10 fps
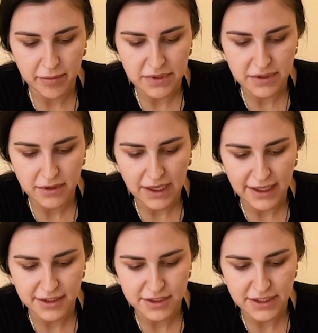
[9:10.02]
a little
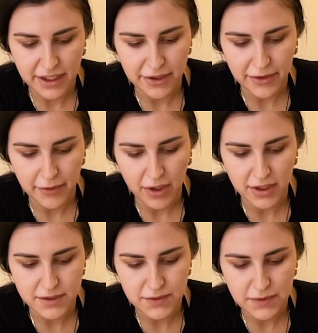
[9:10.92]
eyeshadow
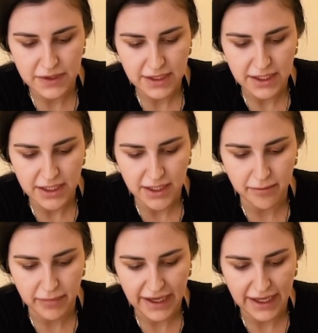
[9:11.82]
onto the
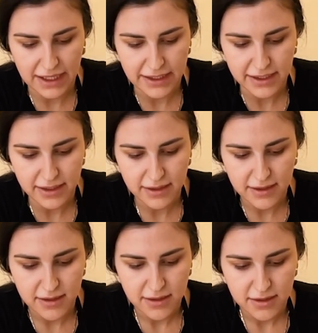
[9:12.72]
palette
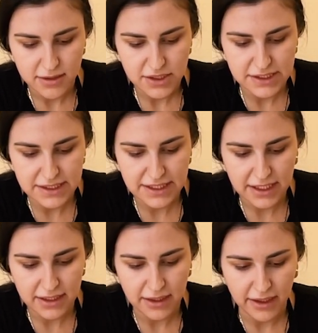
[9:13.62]
just to get
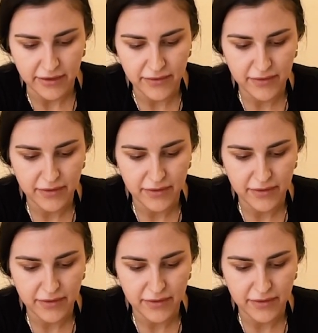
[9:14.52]
enough.